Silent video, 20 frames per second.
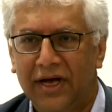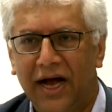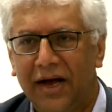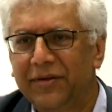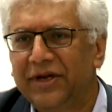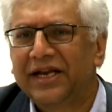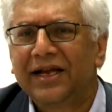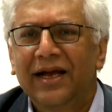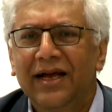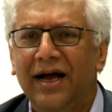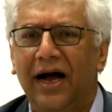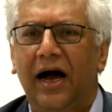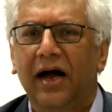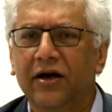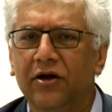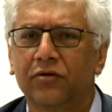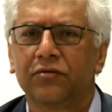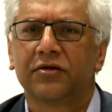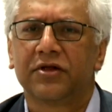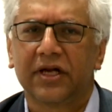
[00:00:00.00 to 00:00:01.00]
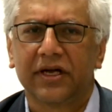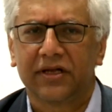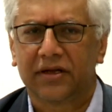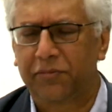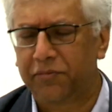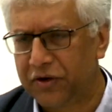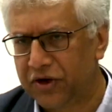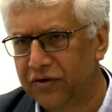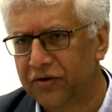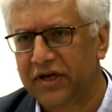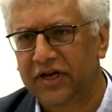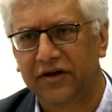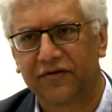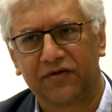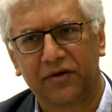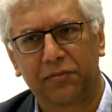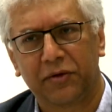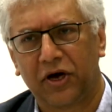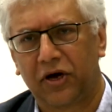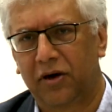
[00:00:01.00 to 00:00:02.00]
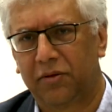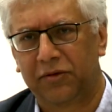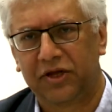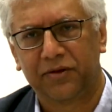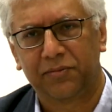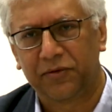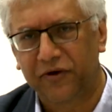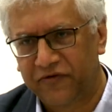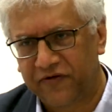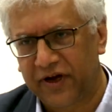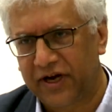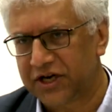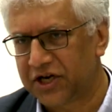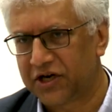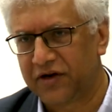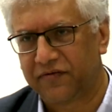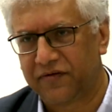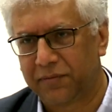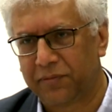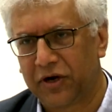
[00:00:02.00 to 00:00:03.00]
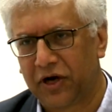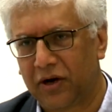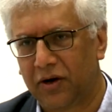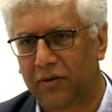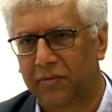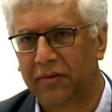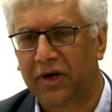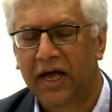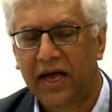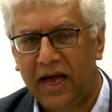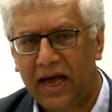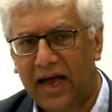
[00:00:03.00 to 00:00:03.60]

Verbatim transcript: I mean, I don't think the beauty of the poem and the perfection of the poem